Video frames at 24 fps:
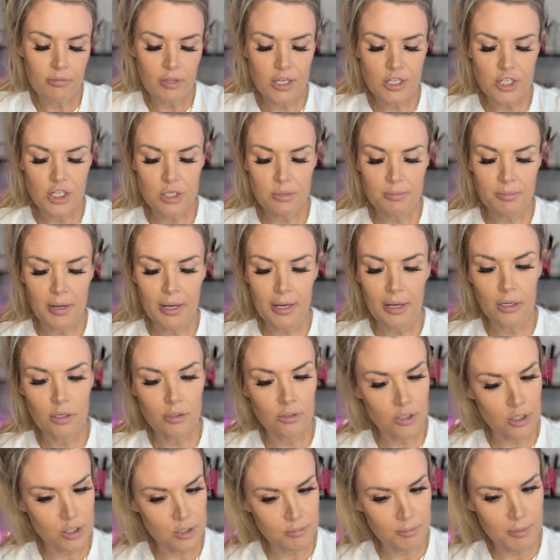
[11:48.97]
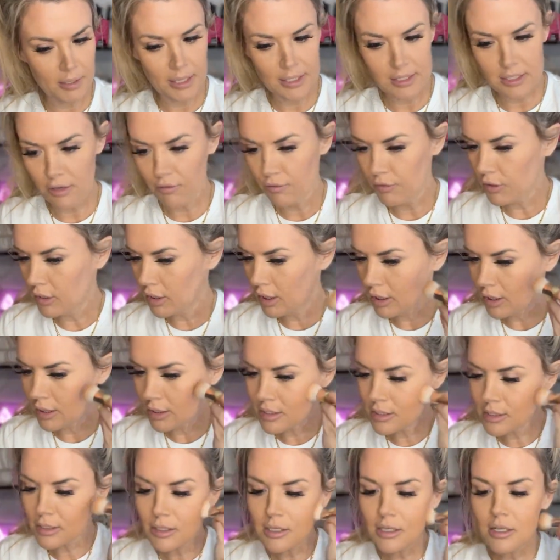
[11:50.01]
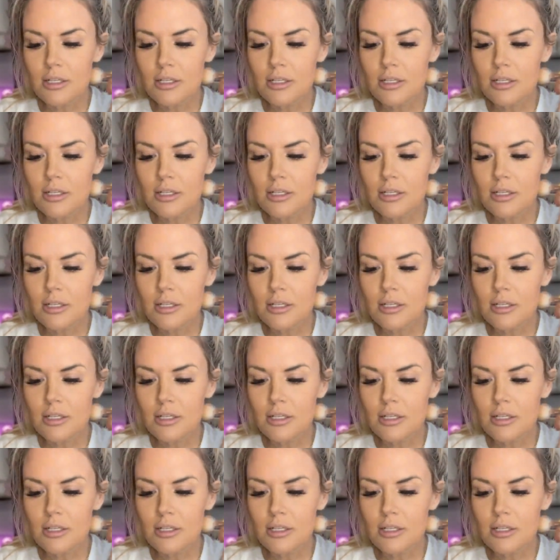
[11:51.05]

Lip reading: That's just because I feel like it's